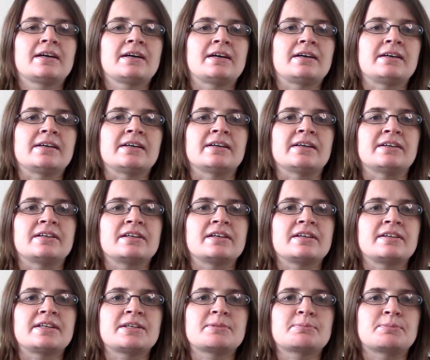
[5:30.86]
And
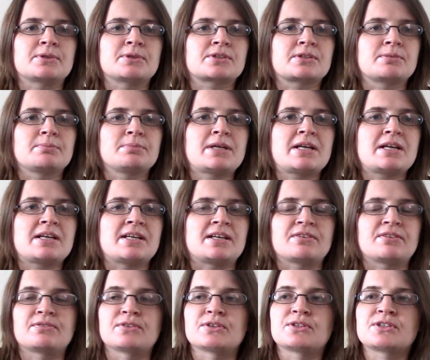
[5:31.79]
this book's completely
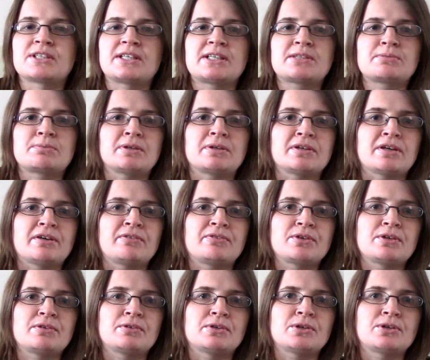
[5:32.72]
different. She is well known for
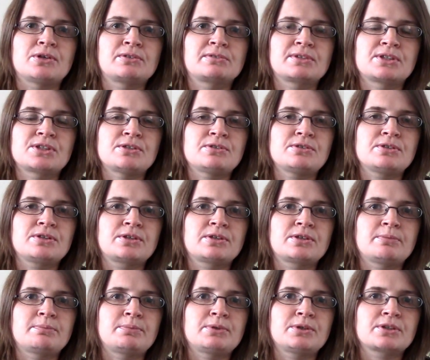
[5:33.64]
doing Hungry Student
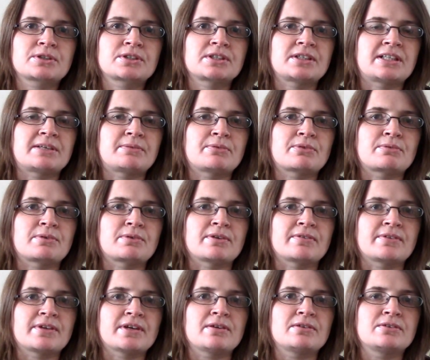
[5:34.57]
cookbooks. She did 3
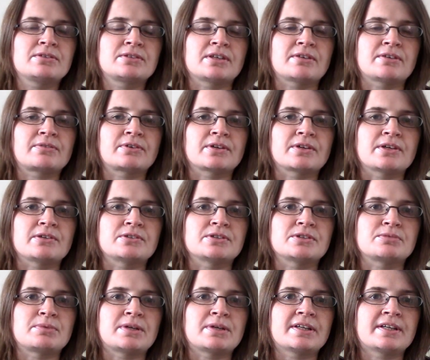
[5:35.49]
of those. I've got those
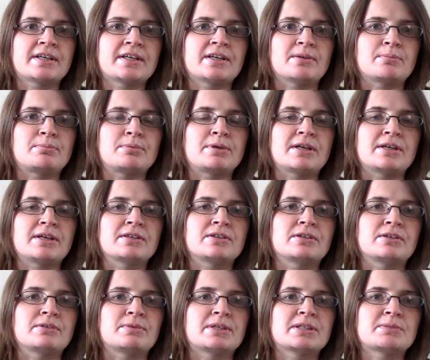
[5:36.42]
as well. They are brilliant
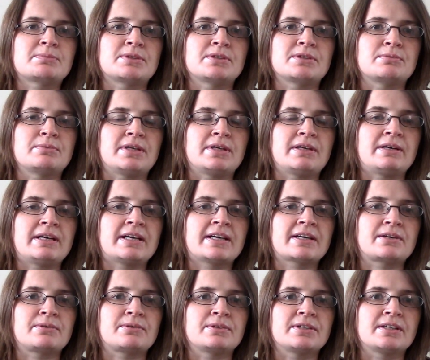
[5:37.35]
and the recipes are really
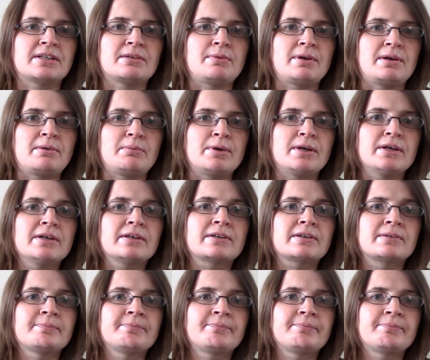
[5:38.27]
accurate and they really work.